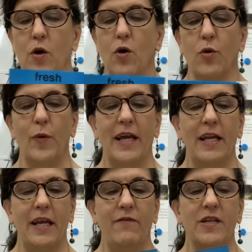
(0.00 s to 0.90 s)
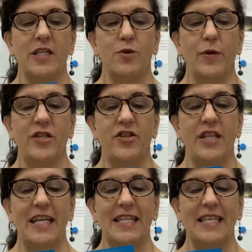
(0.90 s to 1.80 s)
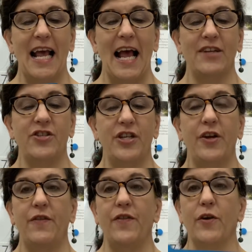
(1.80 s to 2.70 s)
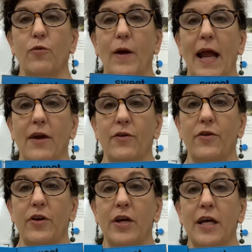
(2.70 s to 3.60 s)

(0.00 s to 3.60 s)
Or we could even switch these adjectives around.